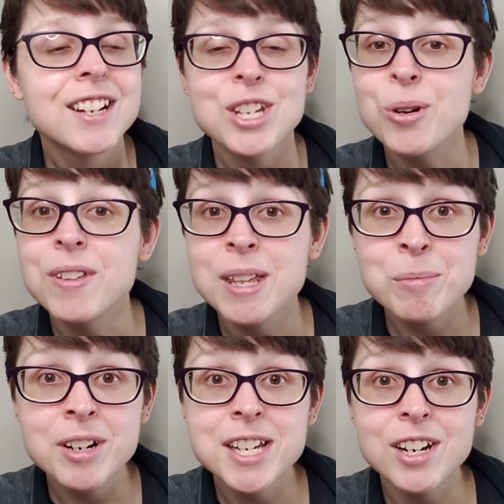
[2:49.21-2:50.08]
Two of them
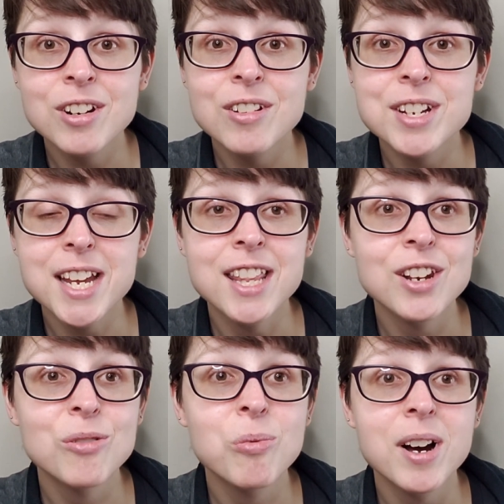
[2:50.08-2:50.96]
are dinners, and
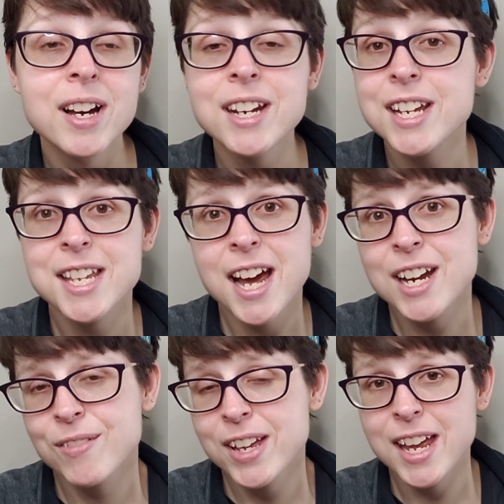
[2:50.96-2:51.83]
then one is kind
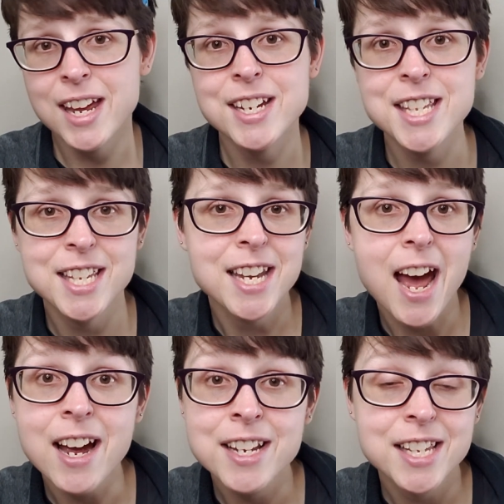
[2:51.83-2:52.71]
of like a
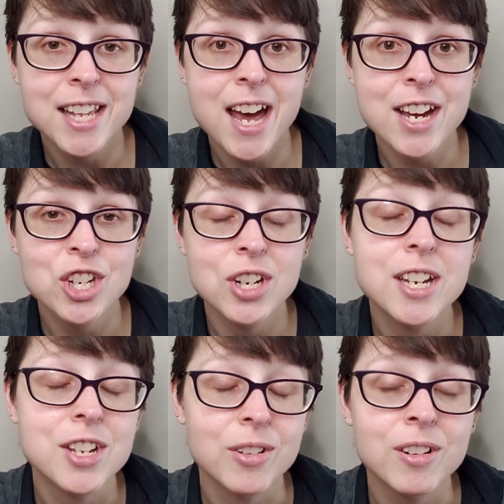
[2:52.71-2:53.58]
snack slash
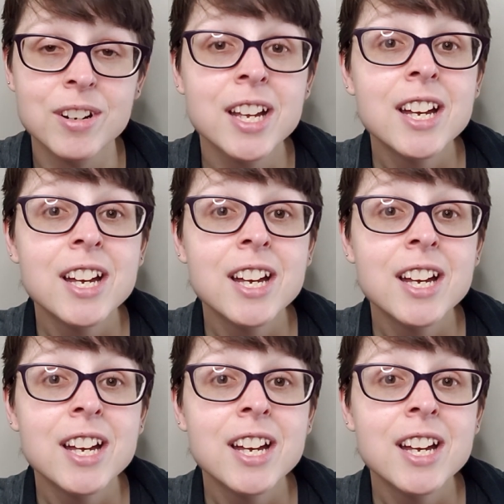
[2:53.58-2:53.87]
dessert